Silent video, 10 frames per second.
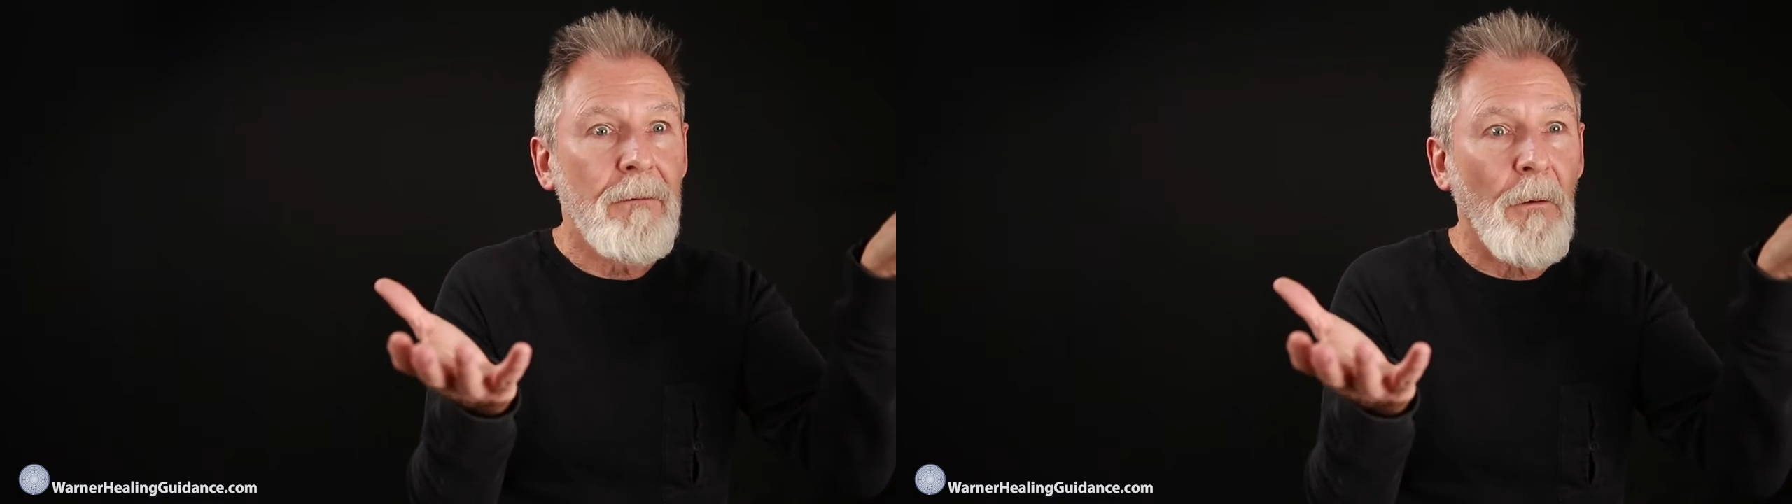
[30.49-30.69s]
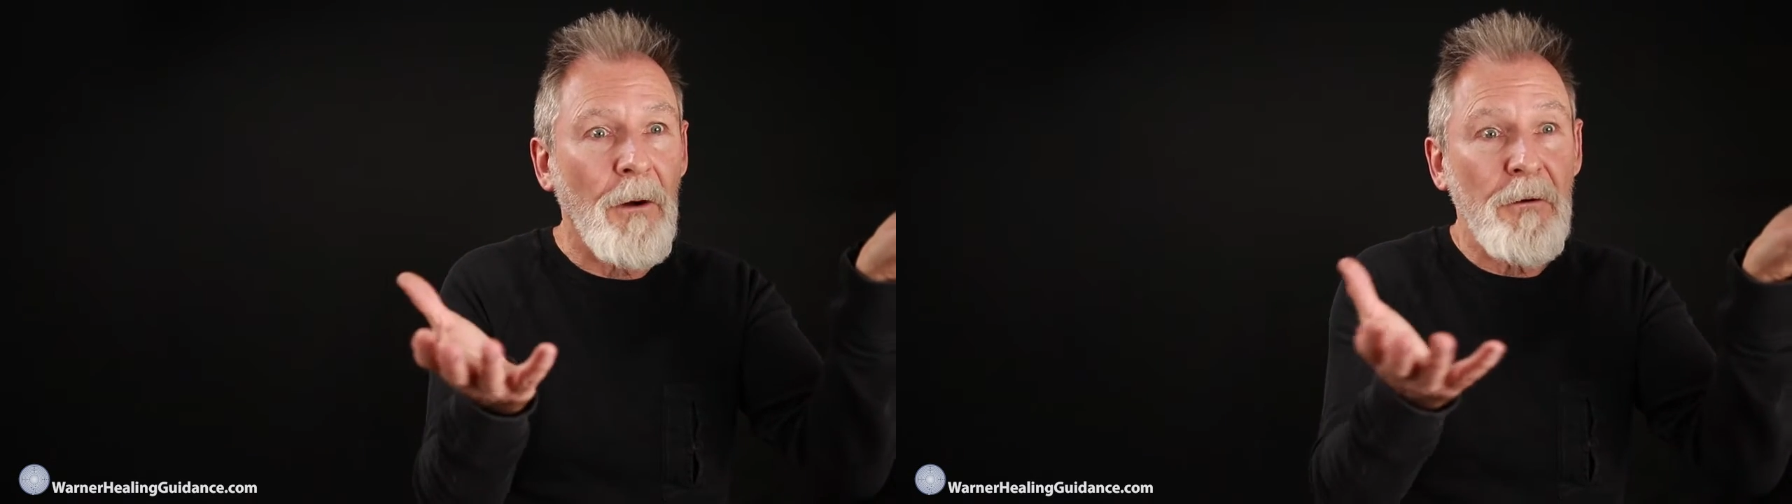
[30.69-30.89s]

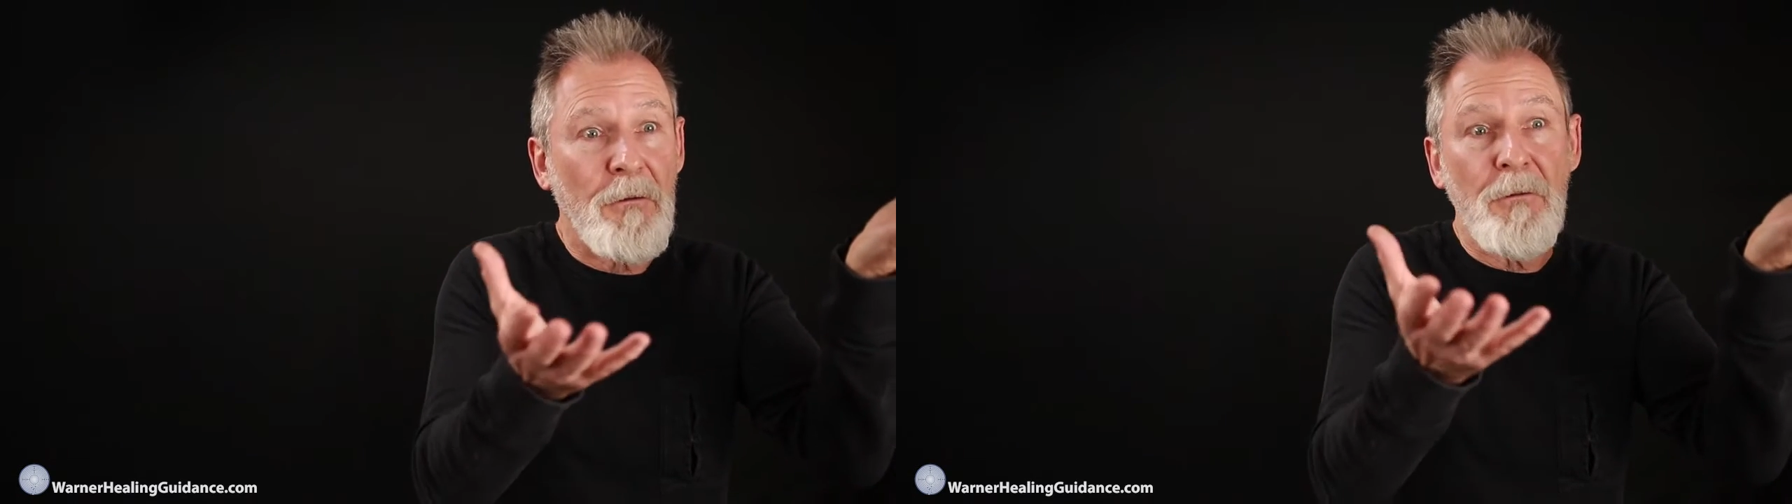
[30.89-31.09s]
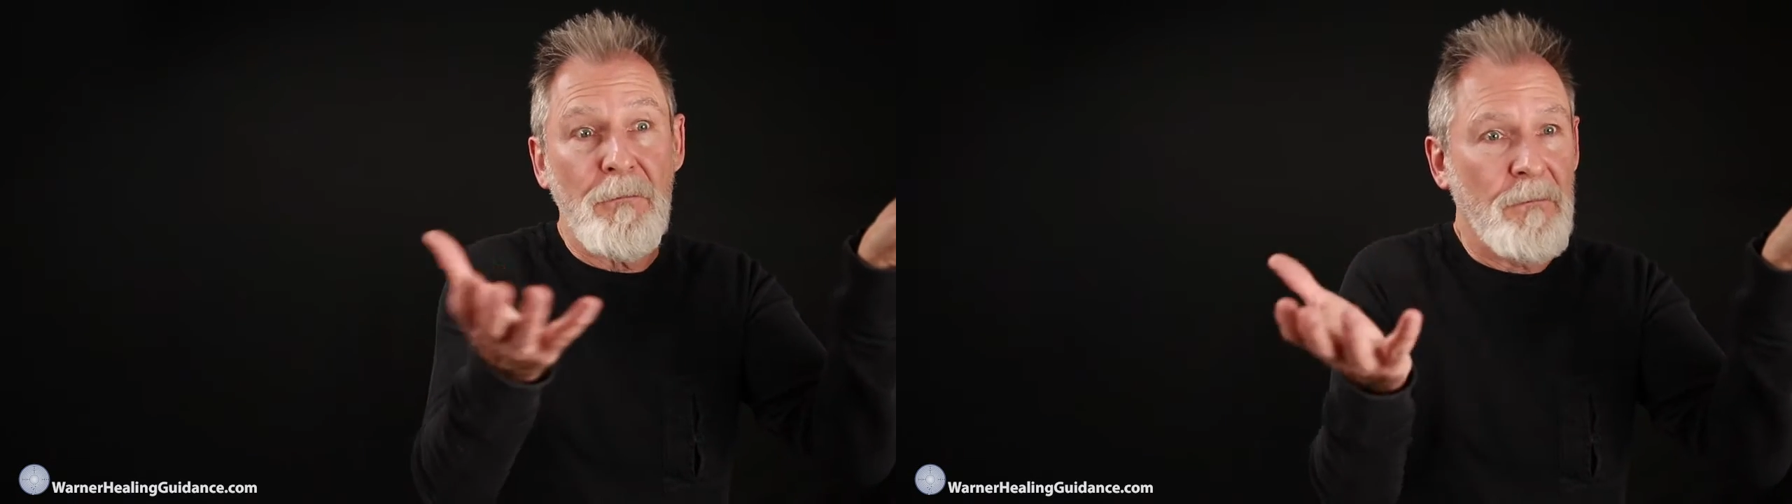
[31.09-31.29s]
or I
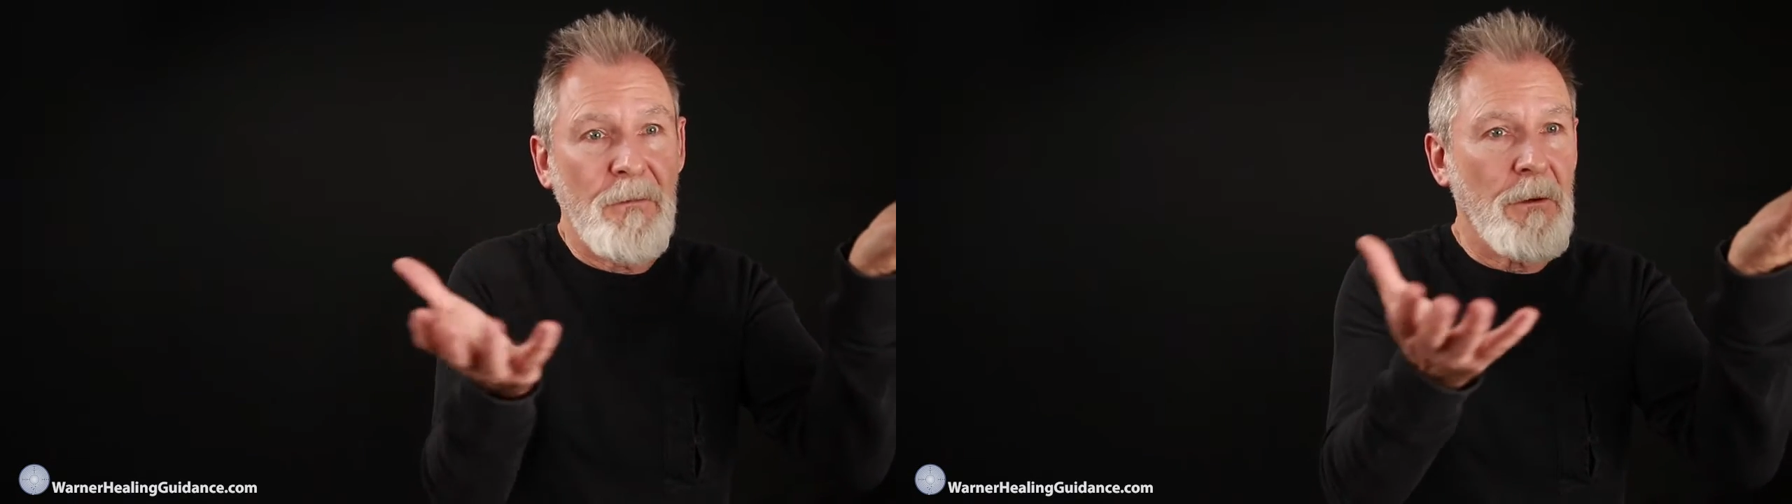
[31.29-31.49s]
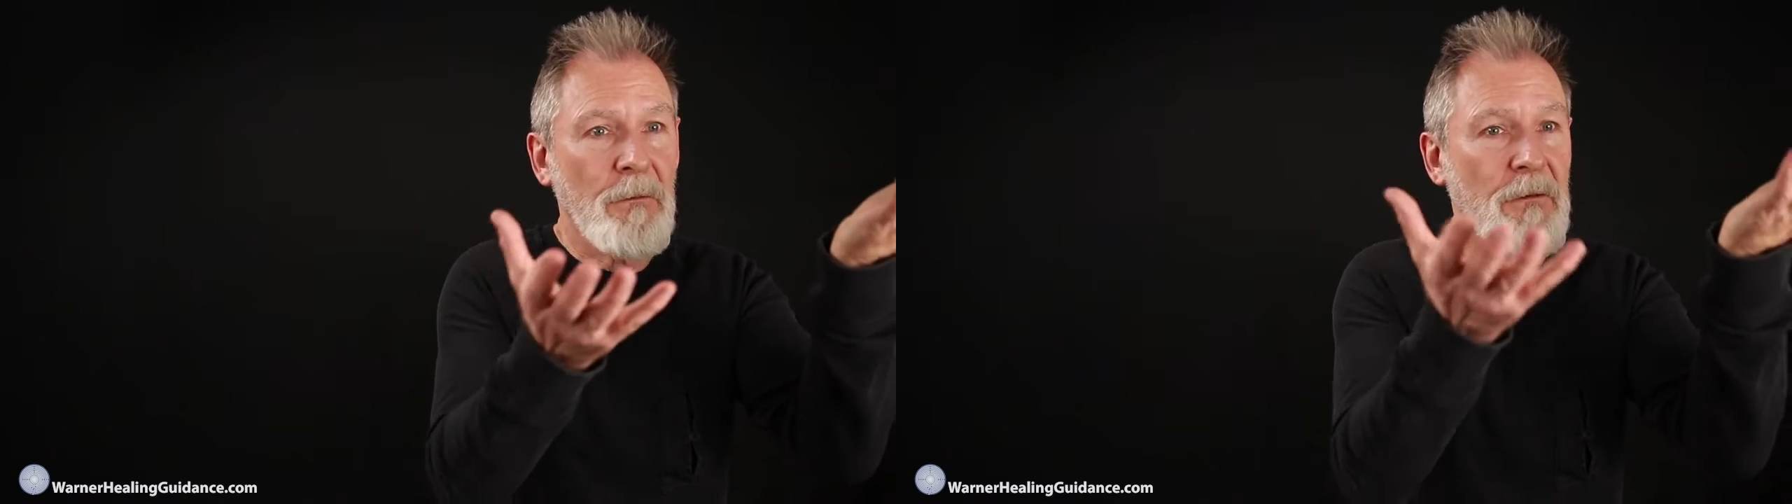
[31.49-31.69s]
just
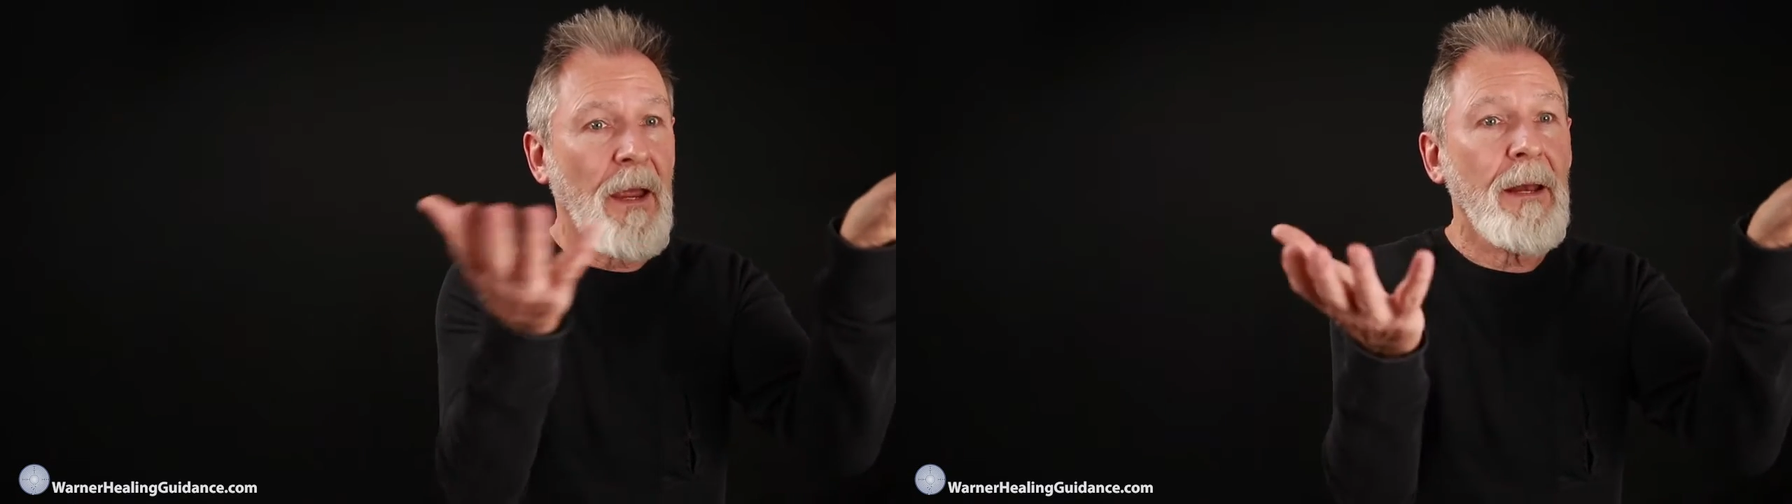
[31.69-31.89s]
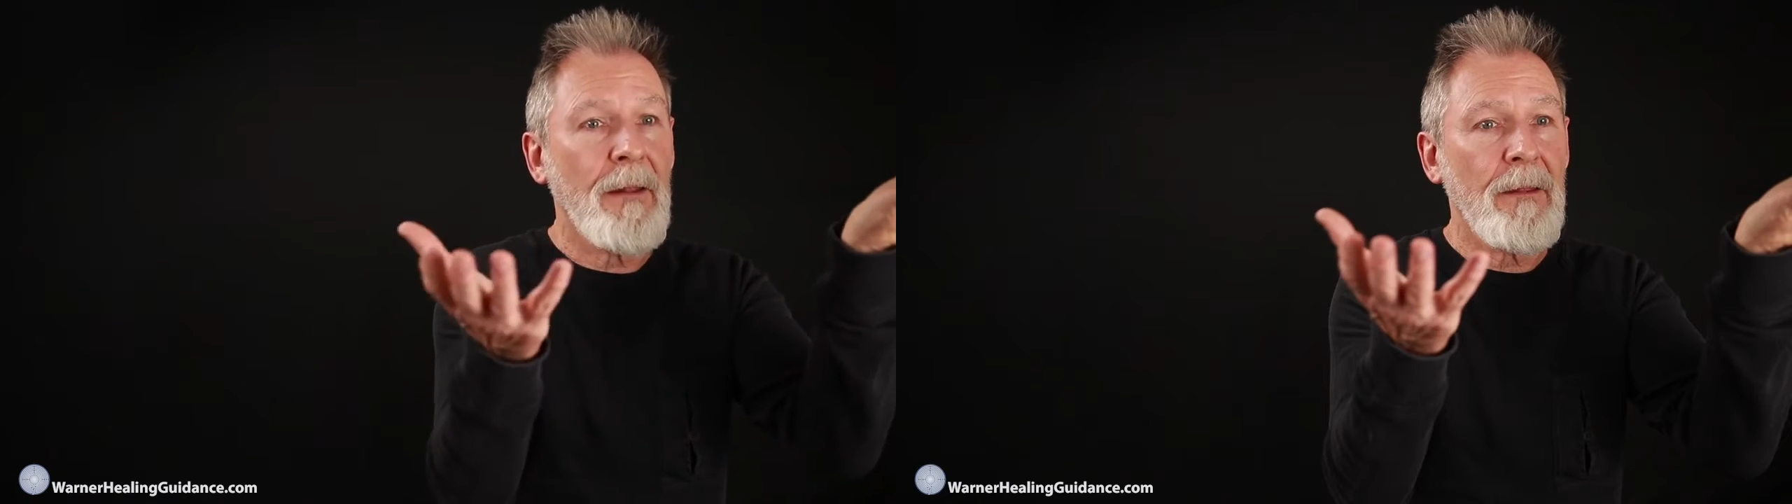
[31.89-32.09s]
don't say
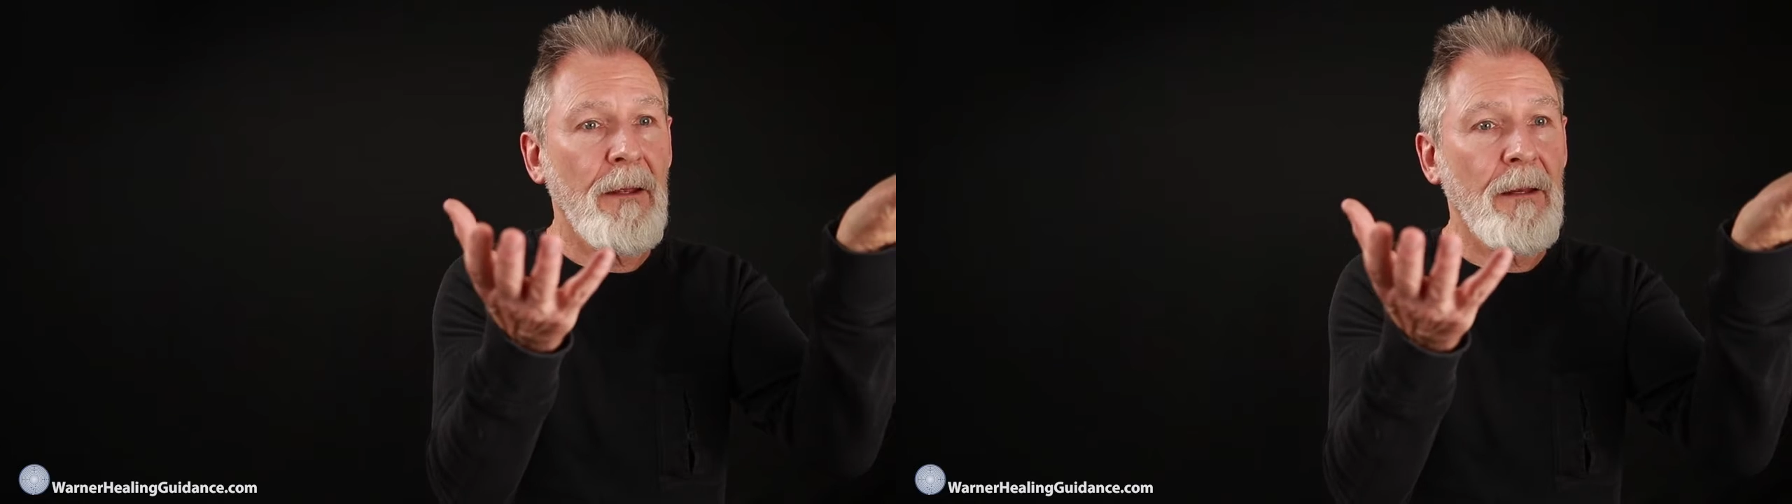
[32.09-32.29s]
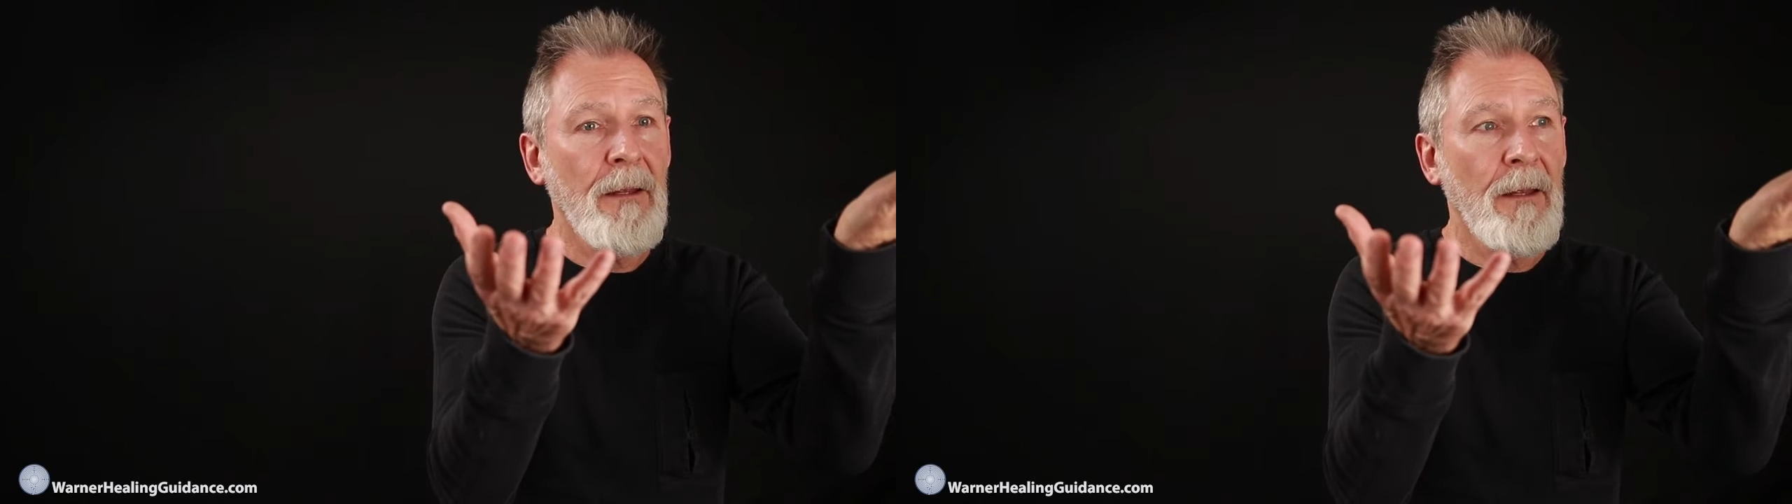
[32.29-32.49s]
anything,